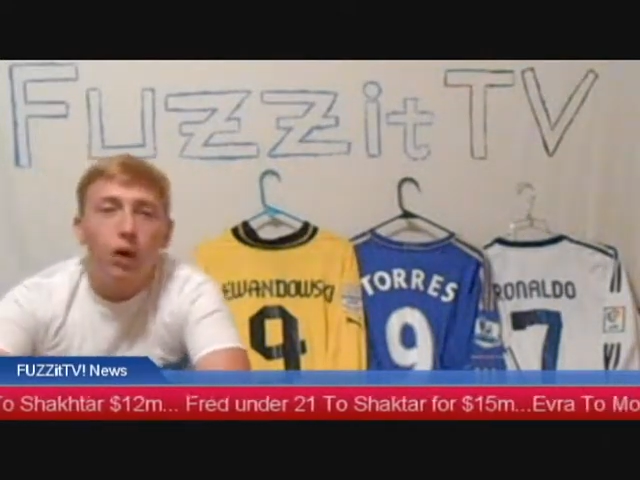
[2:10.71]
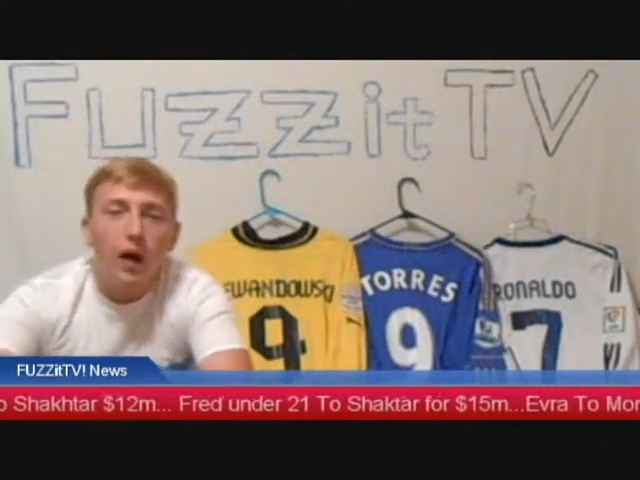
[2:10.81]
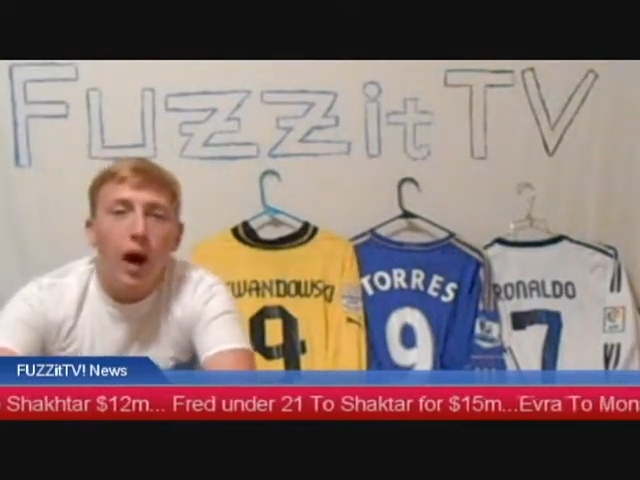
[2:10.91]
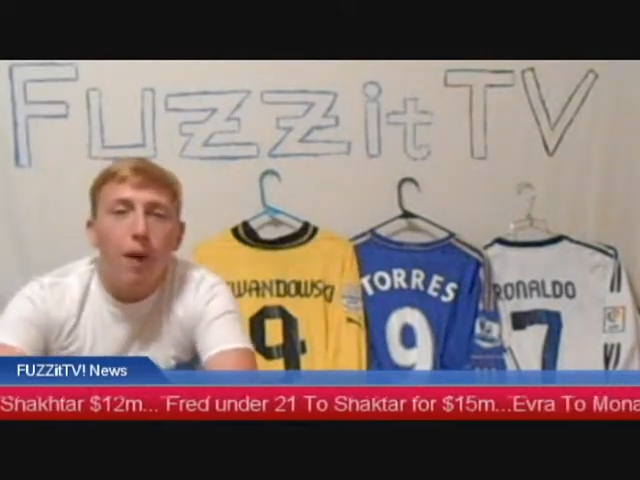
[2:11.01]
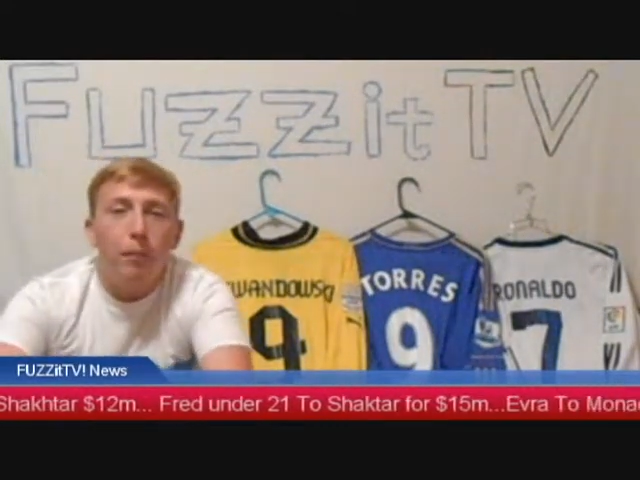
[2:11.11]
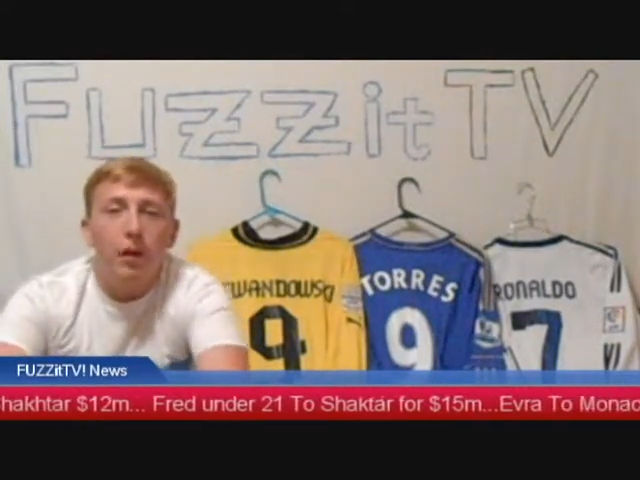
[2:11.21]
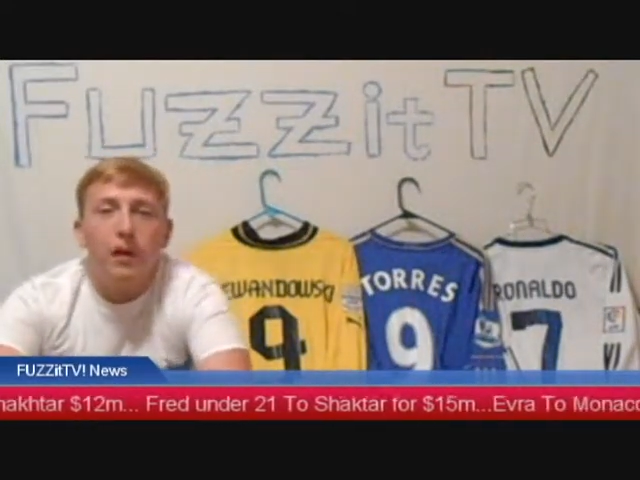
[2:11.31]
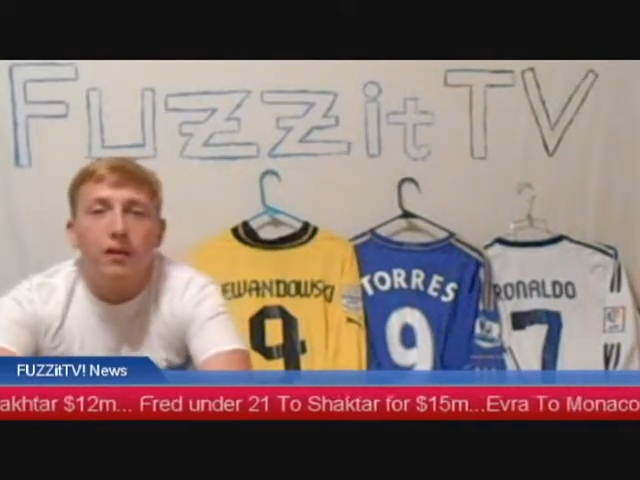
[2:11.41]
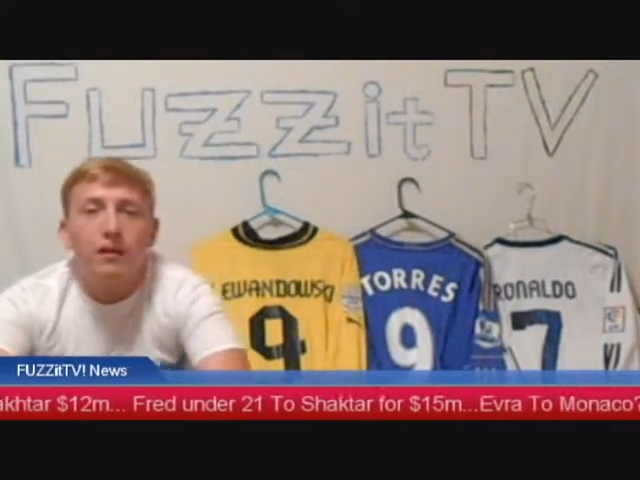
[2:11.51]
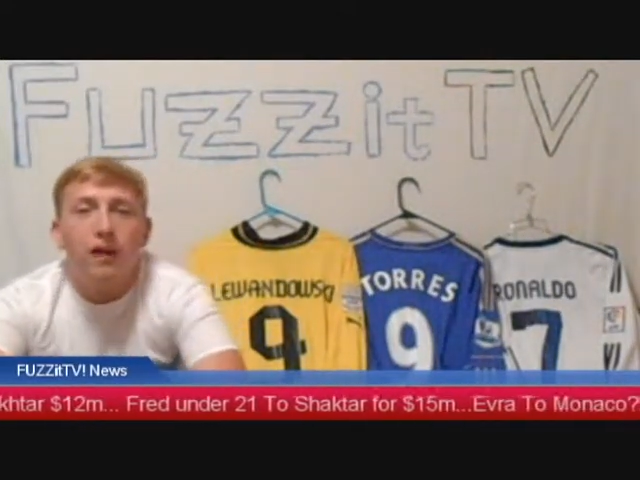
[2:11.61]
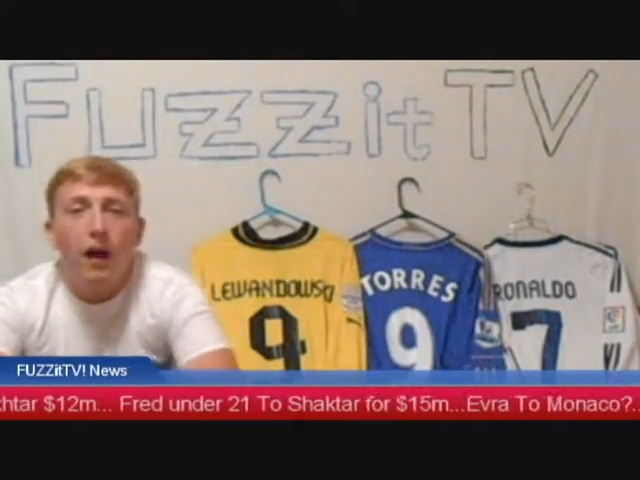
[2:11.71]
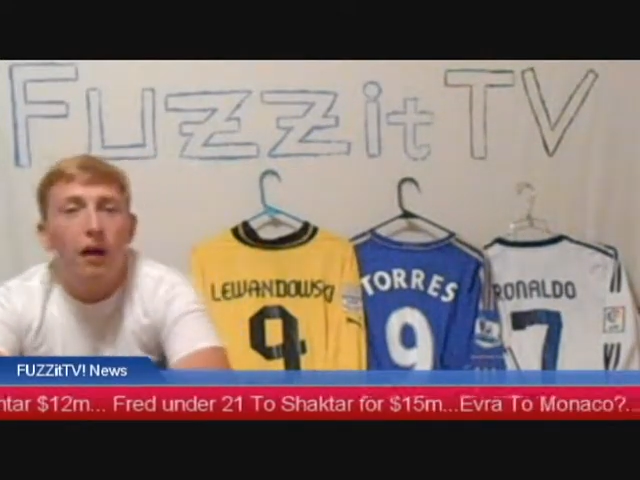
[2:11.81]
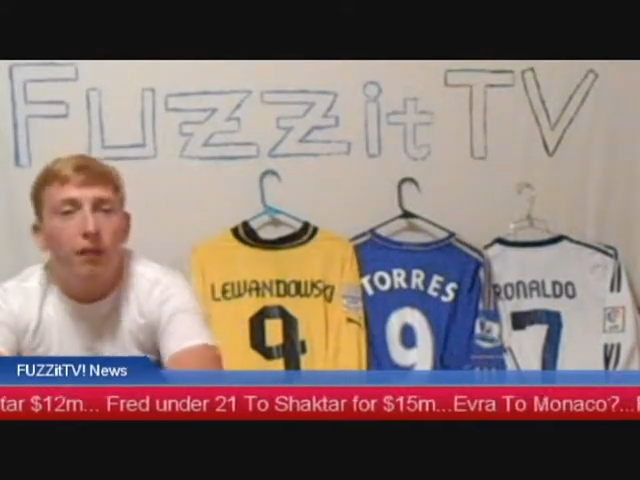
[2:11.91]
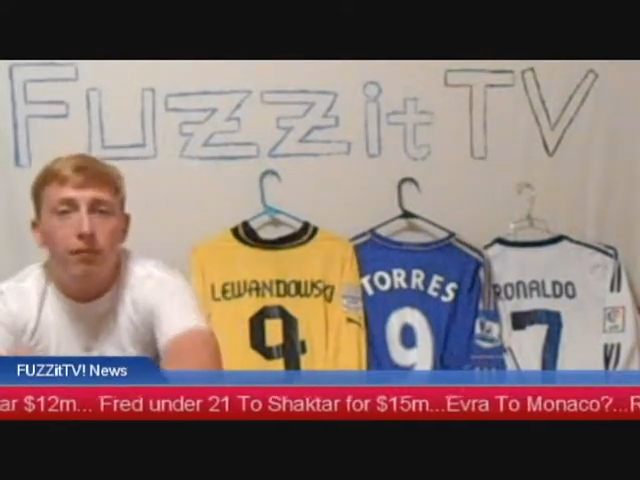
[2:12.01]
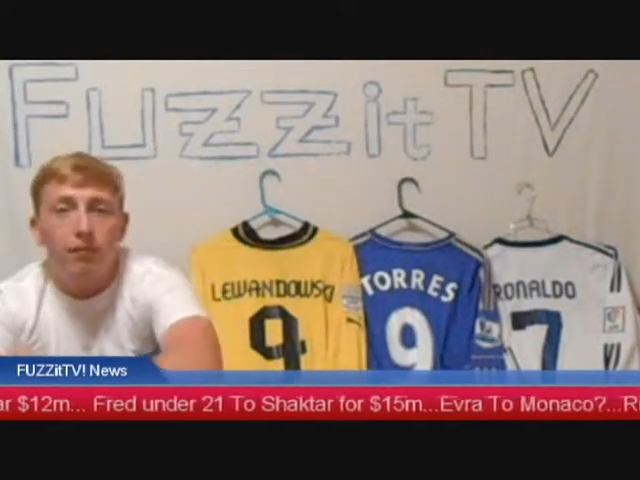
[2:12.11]
where Napoli's
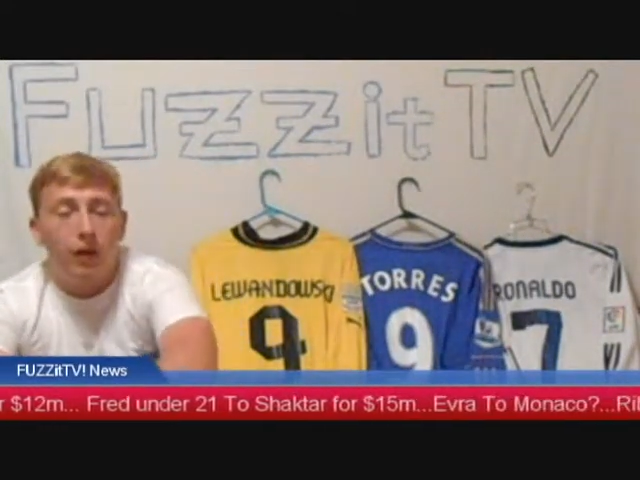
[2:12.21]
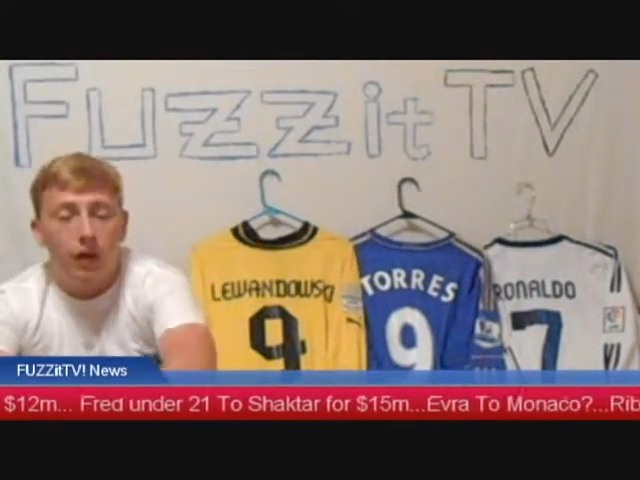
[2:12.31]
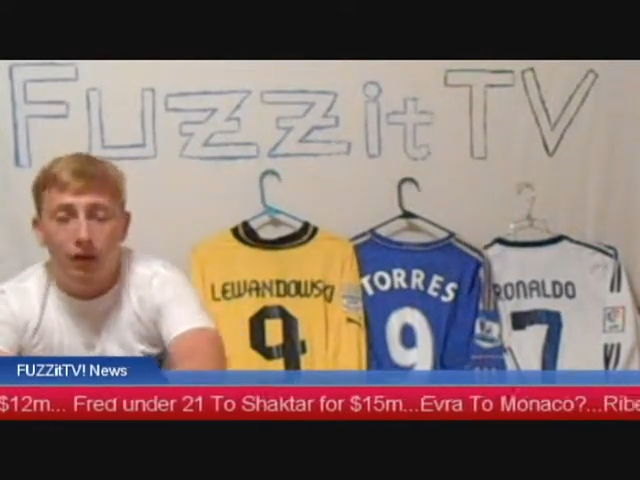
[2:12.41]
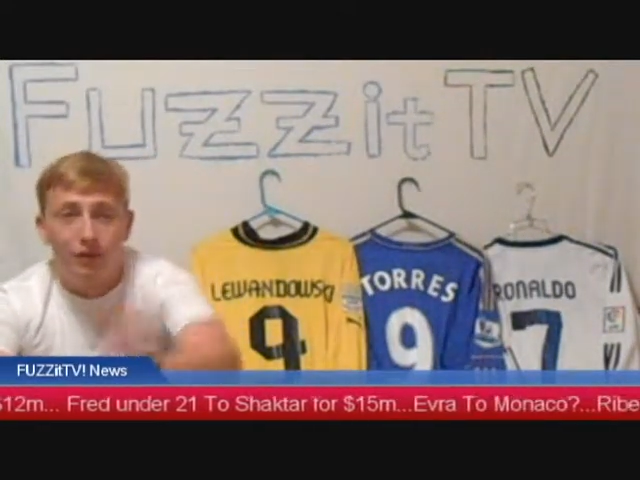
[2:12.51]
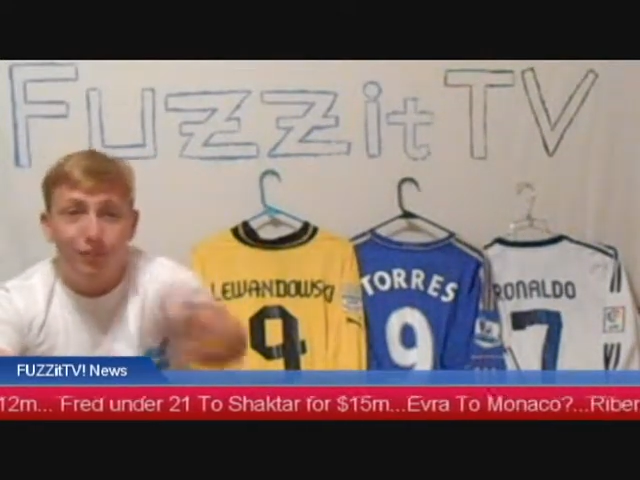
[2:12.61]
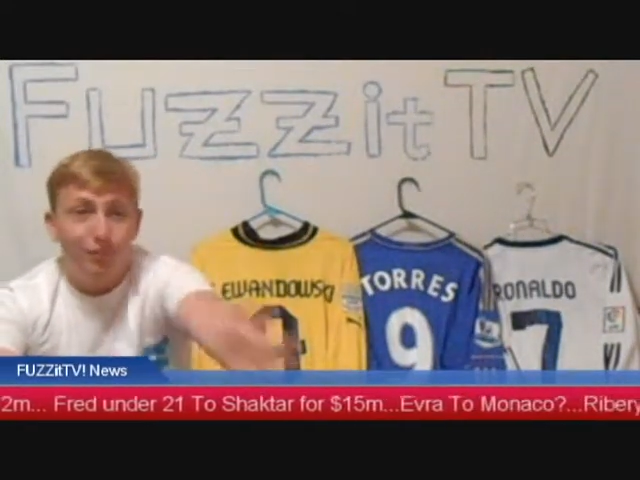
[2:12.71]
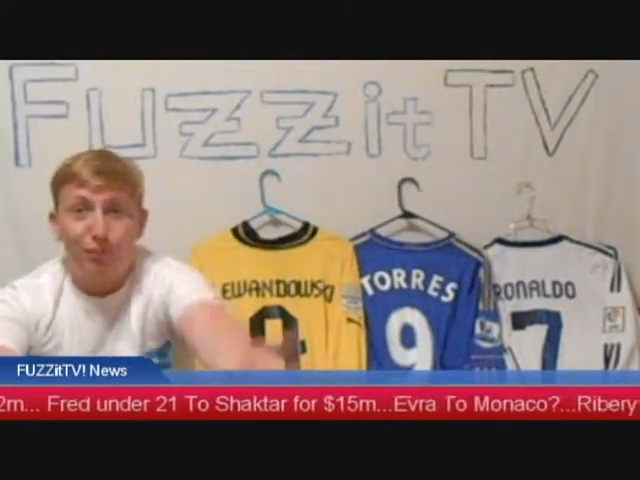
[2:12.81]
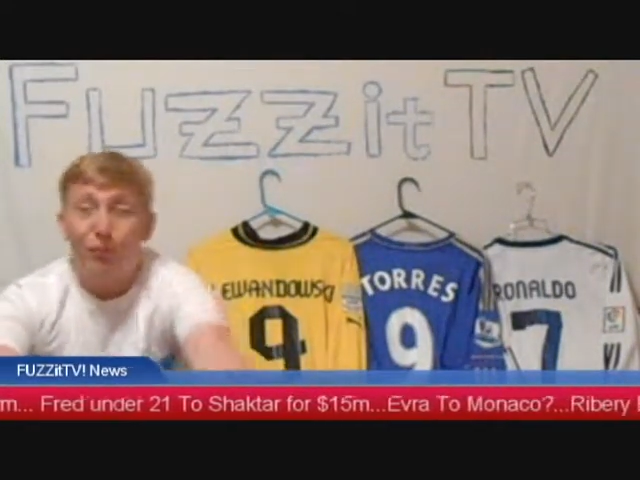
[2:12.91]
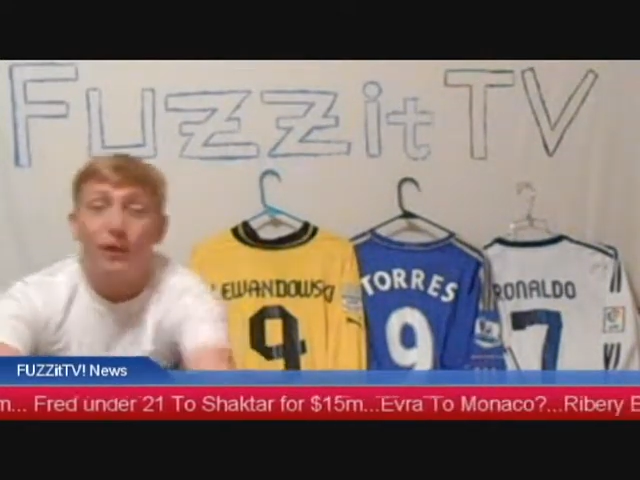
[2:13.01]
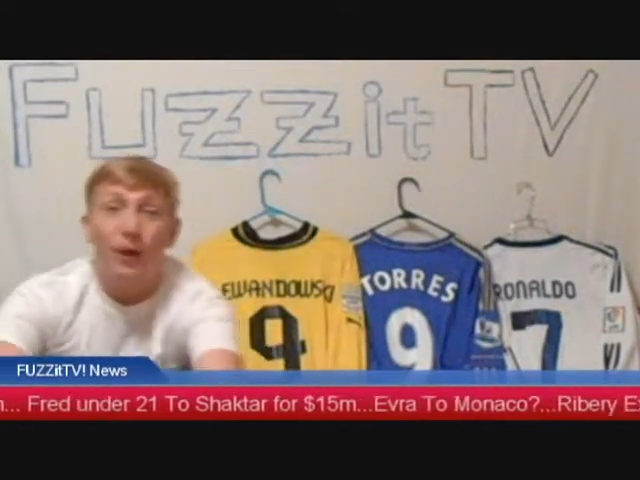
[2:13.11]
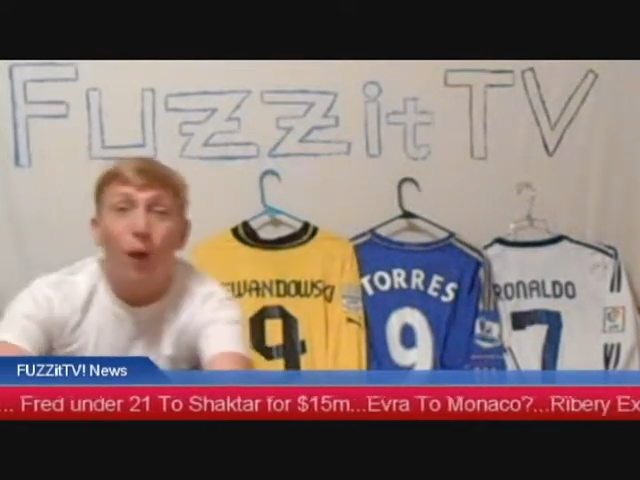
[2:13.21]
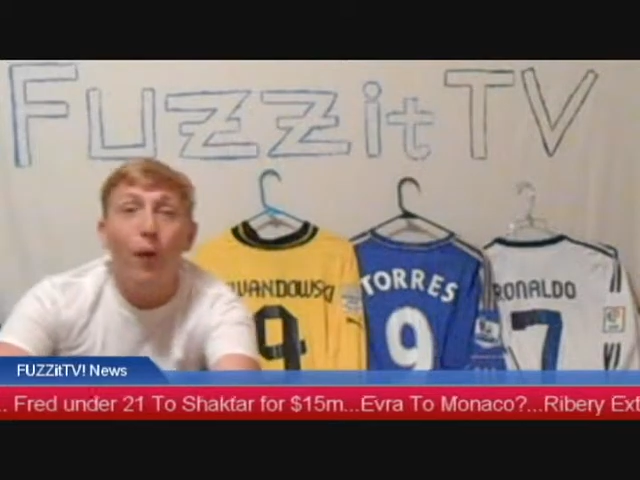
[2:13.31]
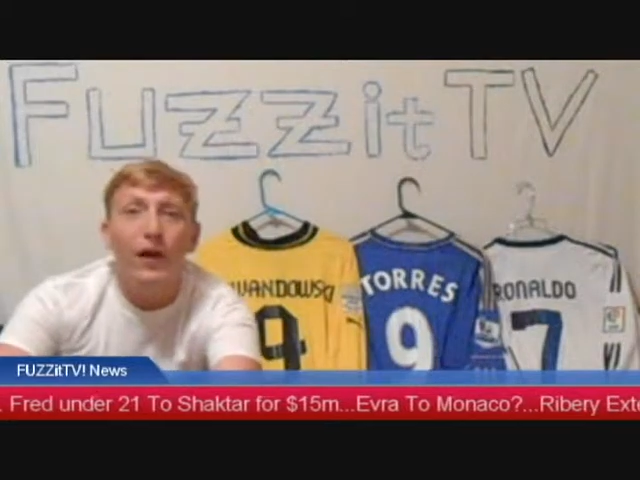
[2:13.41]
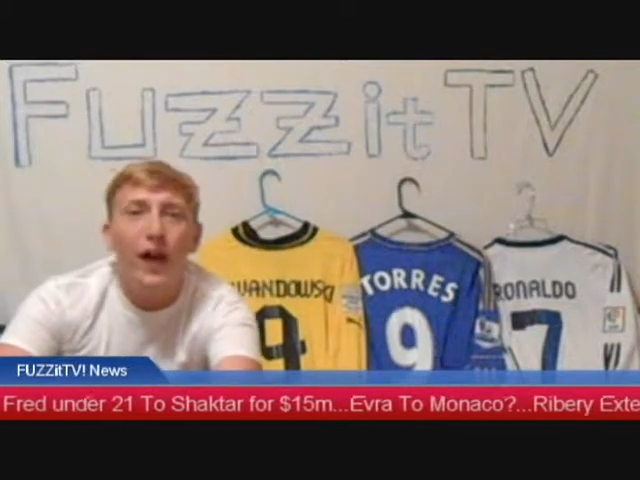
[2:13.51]
going